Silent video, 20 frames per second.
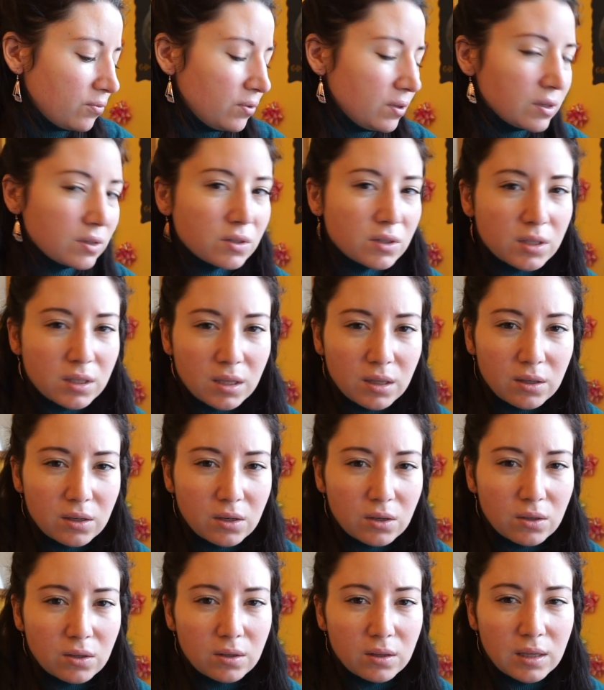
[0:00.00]
feels a
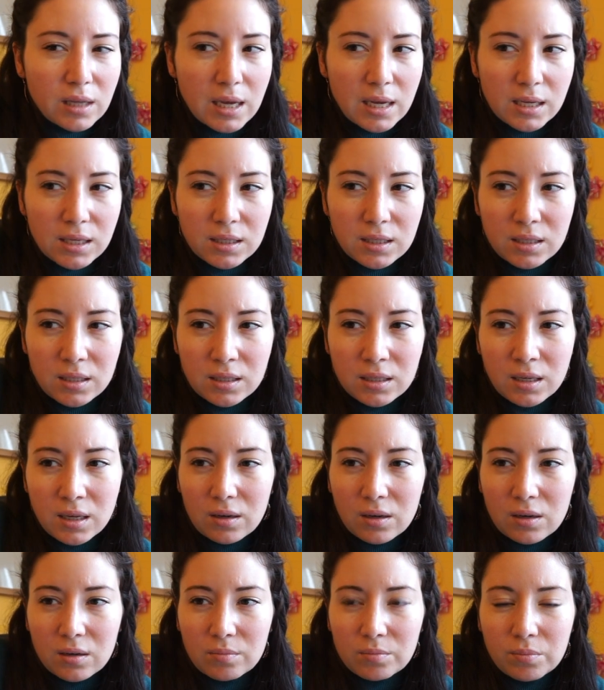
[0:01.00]
little less
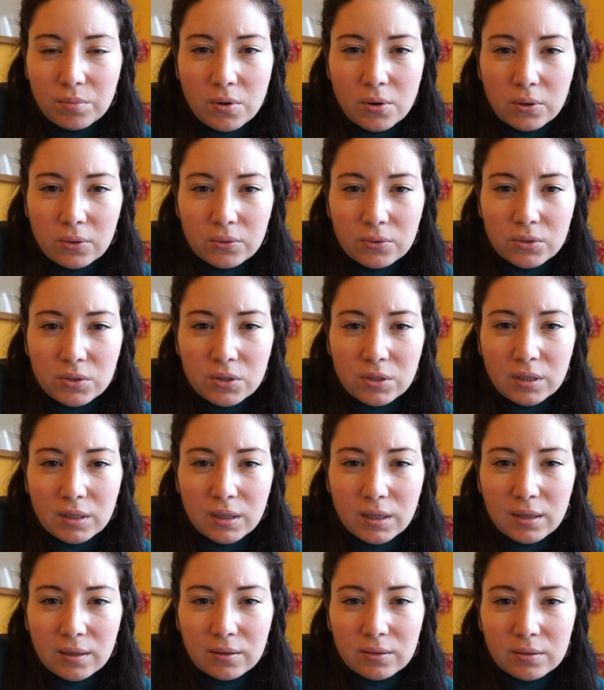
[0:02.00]
composed
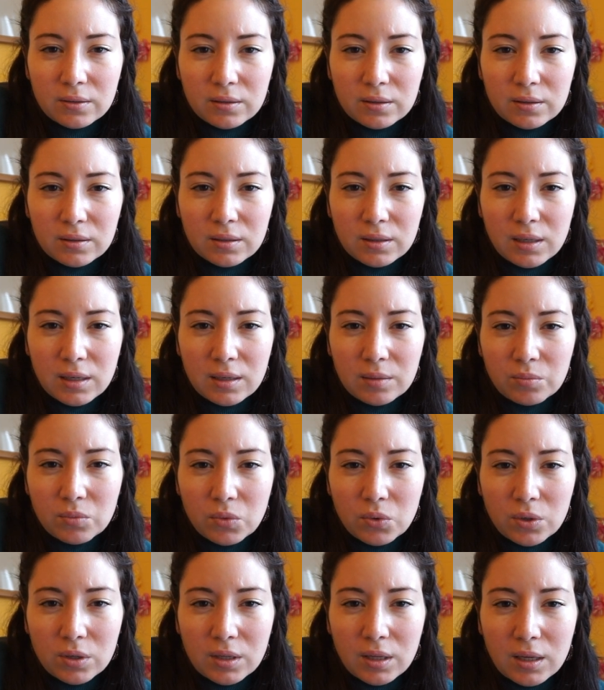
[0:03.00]
together and
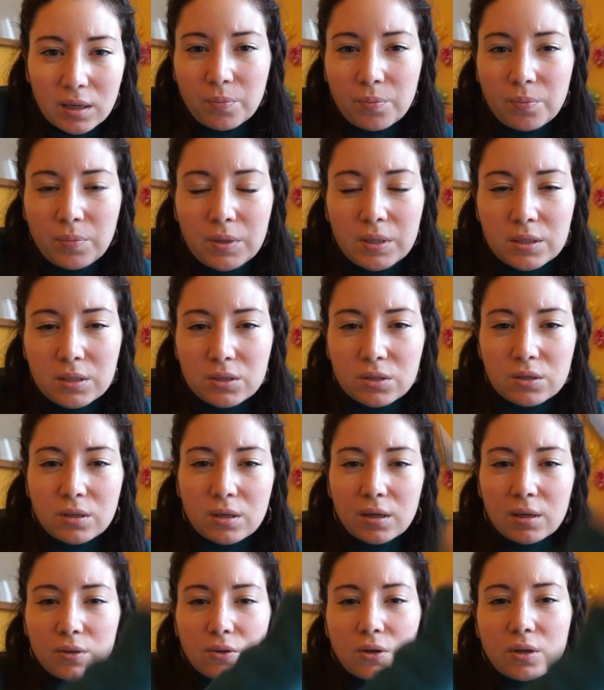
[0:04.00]
more like pieced
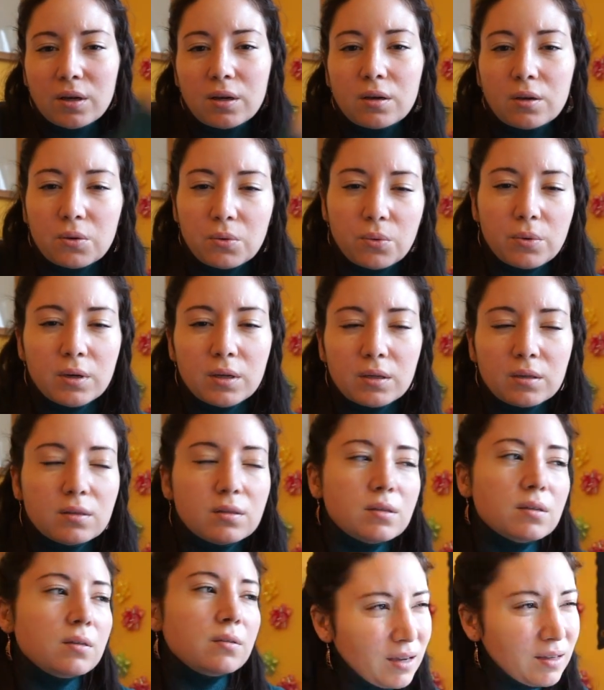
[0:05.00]
together like a quilt.